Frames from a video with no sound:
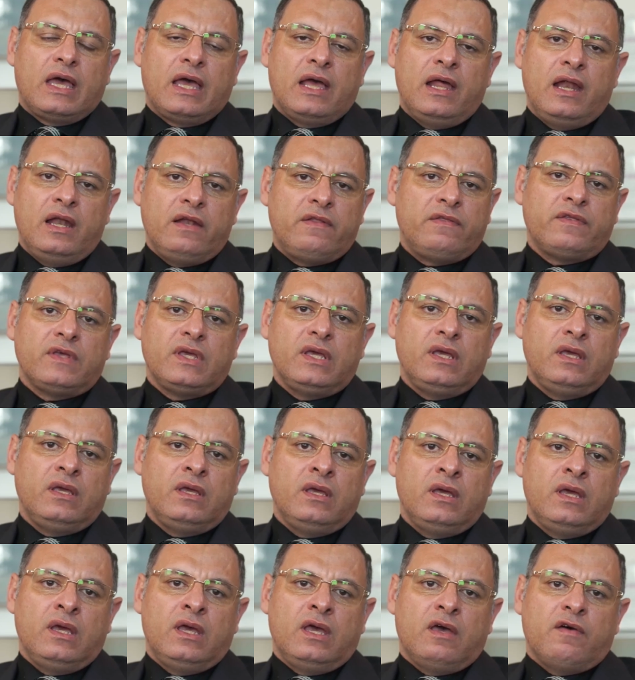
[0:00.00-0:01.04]
a healthy
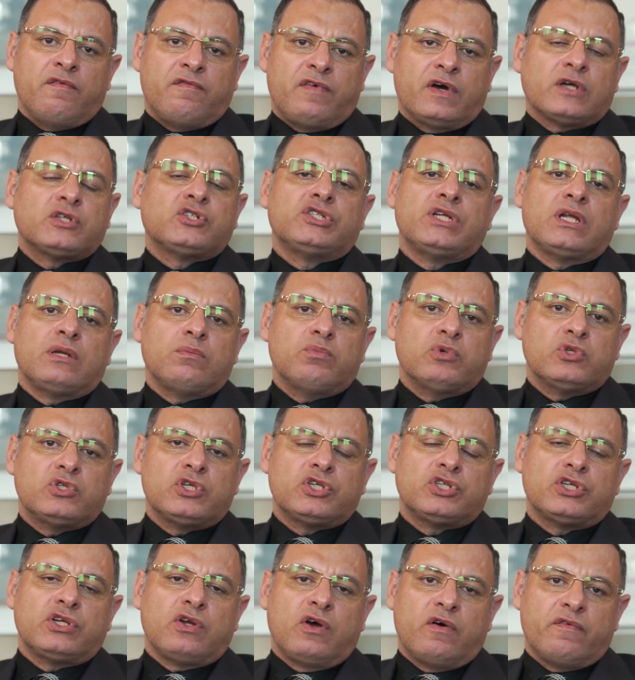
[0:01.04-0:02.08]
functional
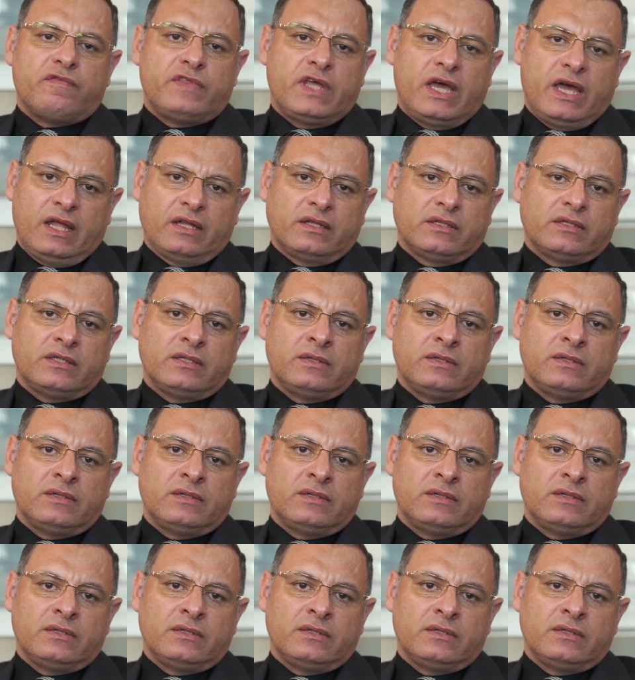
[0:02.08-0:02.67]
position of the hand.